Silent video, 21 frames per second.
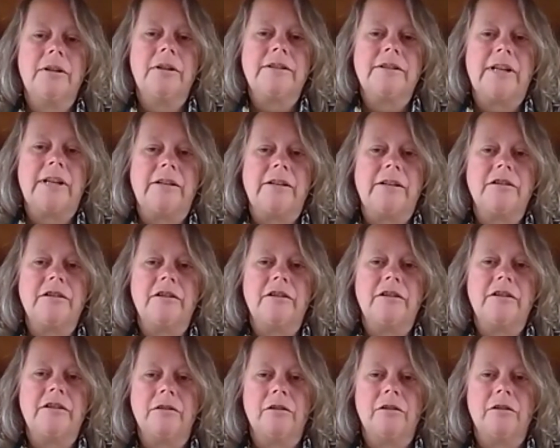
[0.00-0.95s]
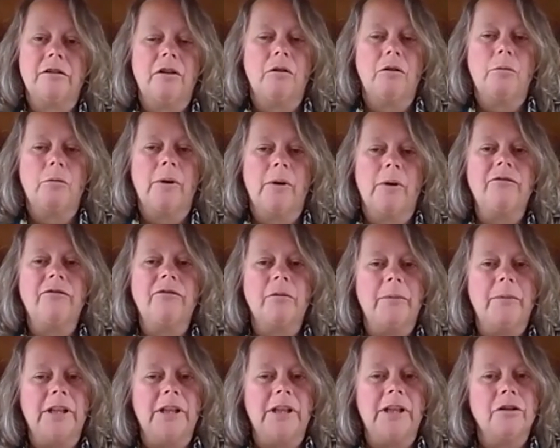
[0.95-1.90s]
centred a long way from
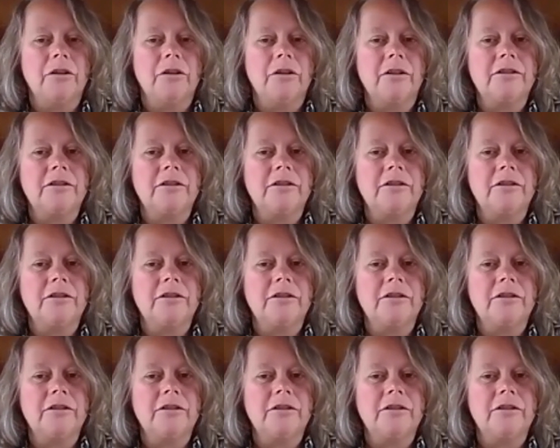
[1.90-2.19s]
each other.